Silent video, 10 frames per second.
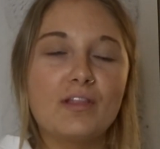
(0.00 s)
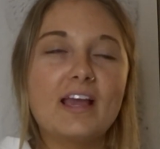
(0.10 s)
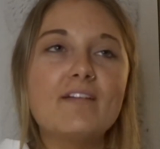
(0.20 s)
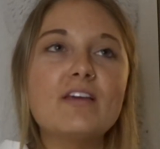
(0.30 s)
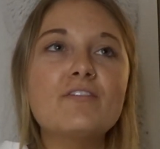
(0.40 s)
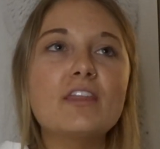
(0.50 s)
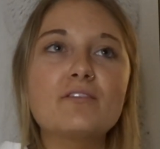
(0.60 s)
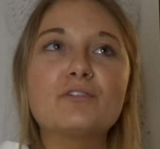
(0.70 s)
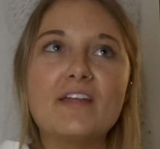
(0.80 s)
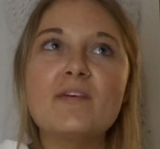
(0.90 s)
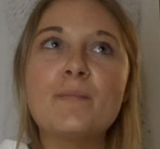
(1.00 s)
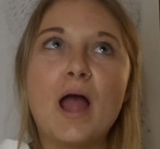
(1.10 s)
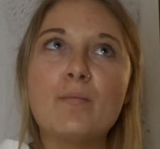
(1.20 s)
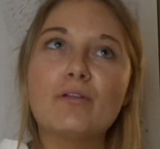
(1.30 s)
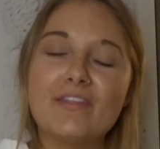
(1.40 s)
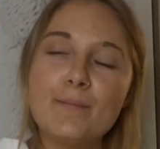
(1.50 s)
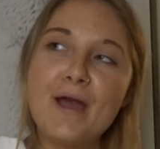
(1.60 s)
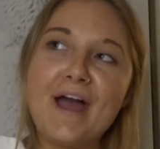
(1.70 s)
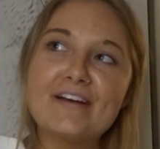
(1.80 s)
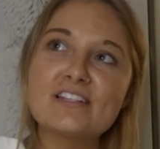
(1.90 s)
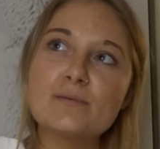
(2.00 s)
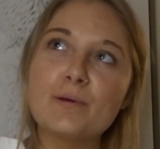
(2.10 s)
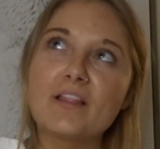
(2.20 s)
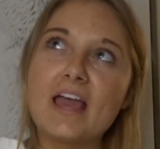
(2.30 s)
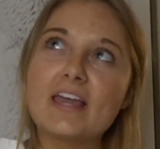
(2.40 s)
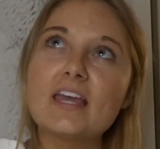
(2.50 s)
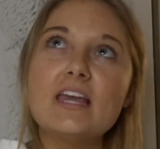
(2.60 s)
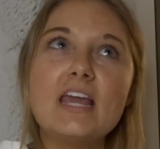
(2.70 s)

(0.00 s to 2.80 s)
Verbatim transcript: like, I've definitely read the Bible in the past, but, like,